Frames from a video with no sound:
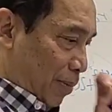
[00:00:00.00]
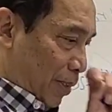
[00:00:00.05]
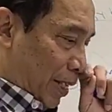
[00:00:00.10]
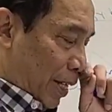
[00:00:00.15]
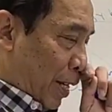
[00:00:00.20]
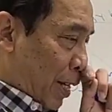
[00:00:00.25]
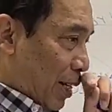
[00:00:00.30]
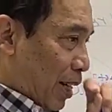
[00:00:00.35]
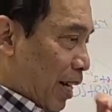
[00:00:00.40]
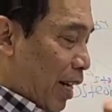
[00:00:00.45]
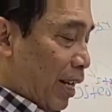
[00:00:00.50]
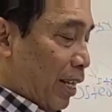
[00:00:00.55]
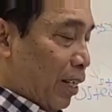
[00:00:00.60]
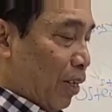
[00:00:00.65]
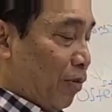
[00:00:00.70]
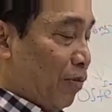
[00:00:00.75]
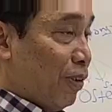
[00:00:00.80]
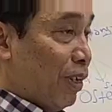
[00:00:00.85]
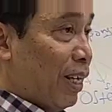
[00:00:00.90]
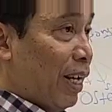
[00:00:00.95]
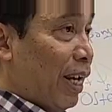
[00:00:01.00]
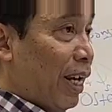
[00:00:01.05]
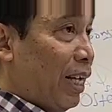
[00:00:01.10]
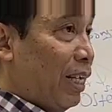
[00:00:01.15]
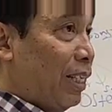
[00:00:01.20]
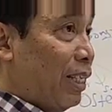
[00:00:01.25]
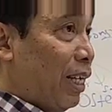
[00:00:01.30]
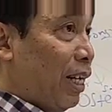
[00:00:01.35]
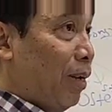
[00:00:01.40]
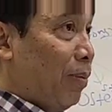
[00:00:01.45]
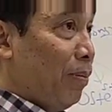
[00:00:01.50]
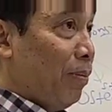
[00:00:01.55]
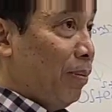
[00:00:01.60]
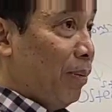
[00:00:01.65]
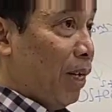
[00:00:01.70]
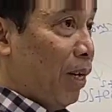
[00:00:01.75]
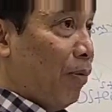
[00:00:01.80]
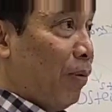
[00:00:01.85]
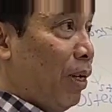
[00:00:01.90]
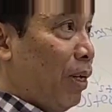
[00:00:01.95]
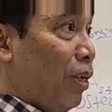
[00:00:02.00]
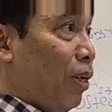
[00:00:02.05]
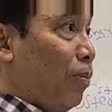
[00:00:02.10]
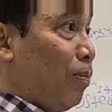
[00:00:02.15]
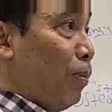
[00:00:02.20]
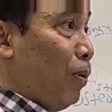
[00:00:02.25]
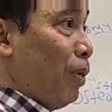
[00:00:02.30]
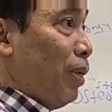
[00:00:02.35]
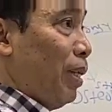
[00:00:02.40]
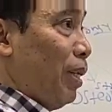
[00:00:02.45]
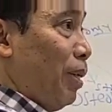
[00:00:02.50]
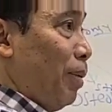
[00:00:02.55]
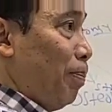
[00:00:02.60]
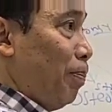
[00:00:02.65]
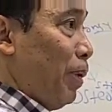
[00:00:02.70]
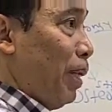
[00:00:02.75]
Right now for the exam, I will not put the